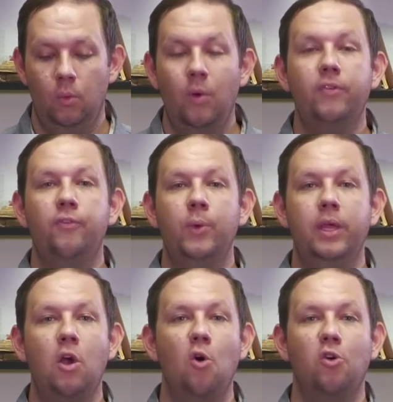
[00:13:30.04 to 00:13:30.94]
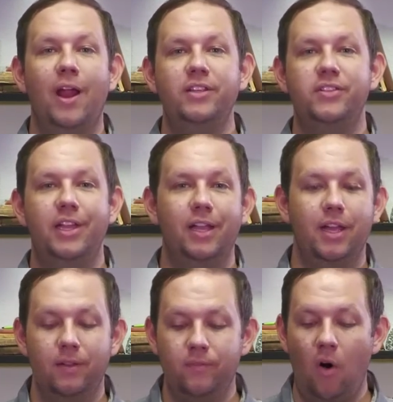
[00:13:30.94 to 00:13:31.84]
What if we go crazy and
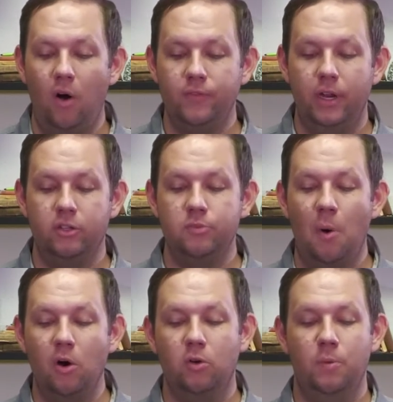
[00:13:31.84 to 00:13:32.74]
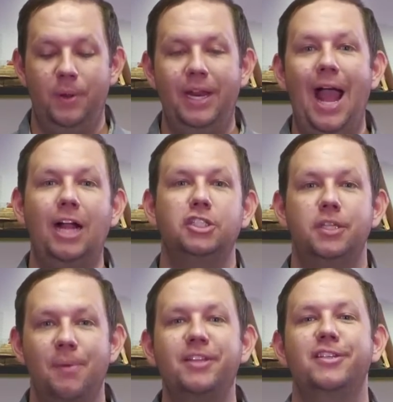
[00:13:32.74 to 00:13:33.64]
get involved in a small group and it
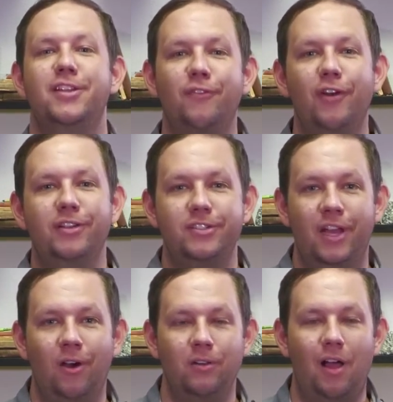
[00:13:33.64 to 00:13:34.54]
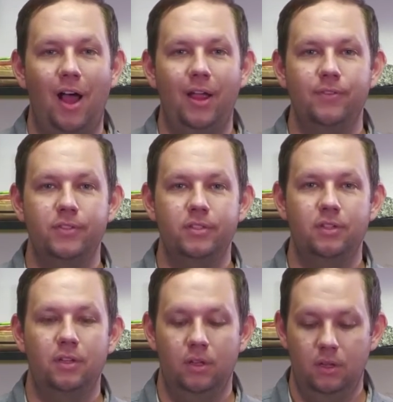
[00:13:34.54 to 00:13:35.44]
actually makes a difference in our lives?
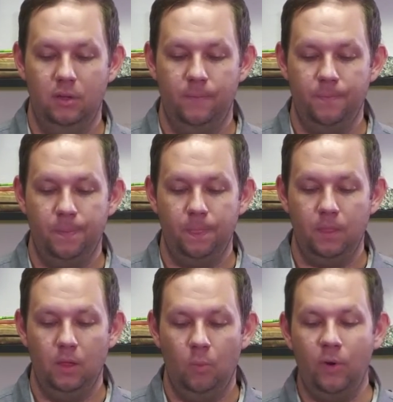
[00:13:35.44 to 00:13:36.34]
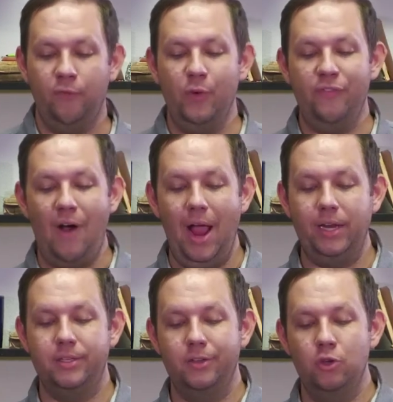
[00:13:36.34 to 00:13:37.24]
What if we
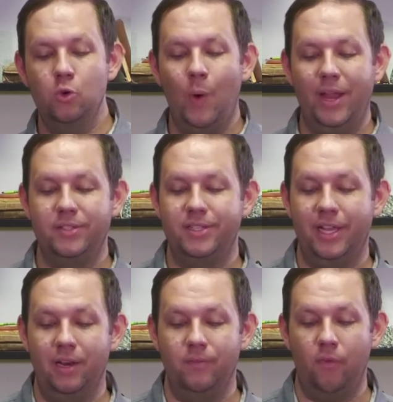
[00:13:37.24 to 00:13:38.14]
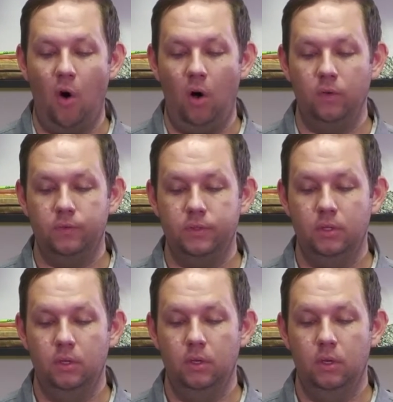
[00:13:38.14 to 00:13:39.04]
find new ways to get involved,
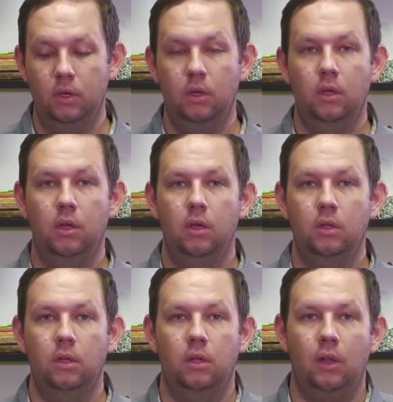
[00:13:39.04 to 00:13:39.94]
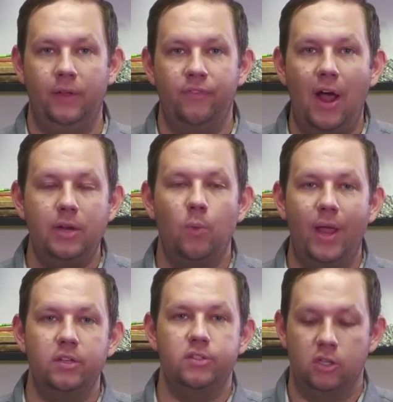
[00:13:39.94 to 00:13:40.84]
like find
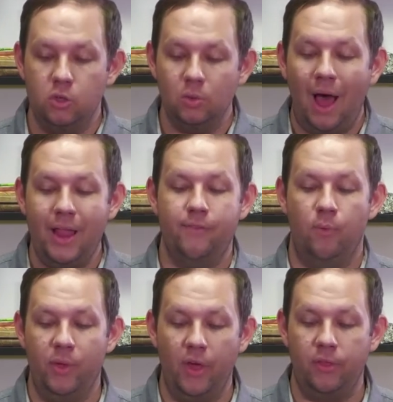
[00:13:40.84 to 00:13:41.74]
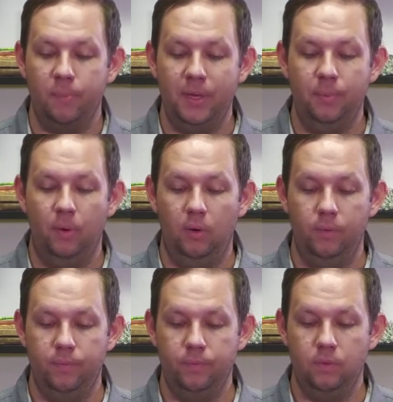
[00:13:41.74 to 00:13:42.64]
ways to do life with other people?